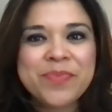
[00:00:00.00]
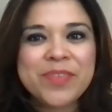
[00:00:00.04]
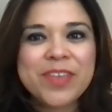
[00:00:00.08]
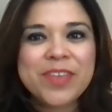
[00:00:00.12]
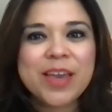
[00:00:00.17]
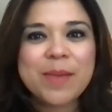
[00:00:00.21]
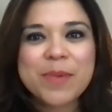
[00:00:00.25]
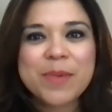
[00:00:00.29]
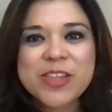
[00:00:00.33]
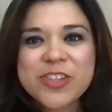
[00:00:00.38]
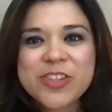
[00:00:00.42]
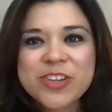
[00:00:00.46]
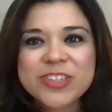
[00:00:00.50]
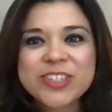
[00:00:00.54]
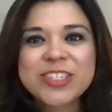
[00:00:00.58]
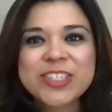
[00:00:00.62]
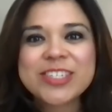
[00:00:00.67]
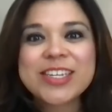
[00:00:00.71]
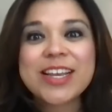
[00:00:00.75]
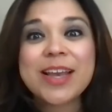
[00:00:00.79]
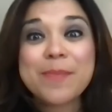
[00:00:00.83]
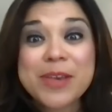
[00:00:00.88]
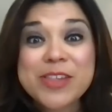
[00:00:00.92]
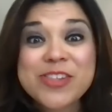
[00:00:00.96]

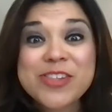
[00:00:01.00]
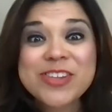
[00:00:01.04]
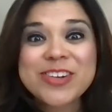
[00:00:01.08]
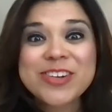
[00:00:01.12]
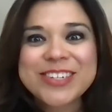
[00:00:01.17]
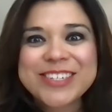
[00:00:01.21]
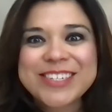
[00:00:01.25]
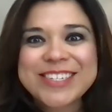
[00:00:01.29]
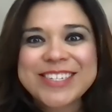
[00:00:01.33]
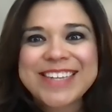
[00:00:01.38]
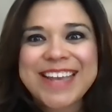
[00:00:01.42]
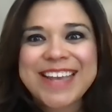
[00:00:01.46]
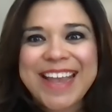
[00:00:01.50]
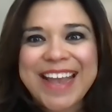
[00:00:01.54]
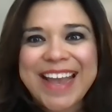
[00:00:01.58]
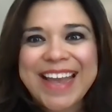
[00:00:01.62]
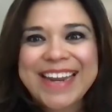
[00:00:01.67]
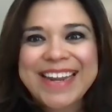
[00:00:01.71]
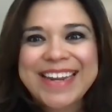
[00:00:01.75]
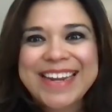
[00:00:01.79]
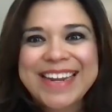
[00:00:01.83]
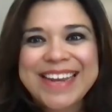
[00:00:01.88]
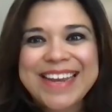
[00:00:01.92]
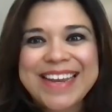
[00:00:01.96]
Commissioners
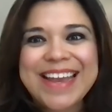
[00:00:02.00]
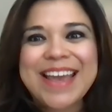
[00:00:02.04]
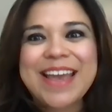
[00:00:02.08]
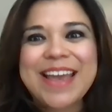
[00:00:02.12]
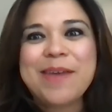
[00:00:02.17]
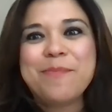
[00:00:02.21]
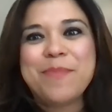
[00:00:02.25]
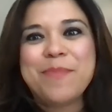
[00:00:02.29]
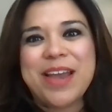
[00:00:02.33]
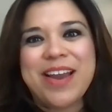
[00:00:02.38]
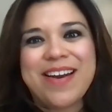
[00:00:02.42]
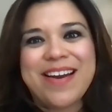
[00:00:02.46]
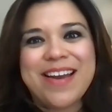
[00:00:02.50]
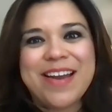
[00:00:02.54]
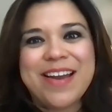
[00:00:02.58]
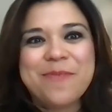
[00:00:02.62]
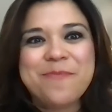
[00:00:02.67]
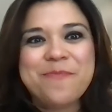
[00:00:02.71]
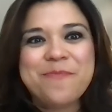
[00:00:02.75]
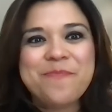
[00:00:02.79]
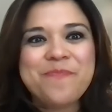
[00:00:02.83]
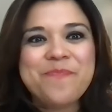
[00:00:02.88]
Kennedy and Barrett.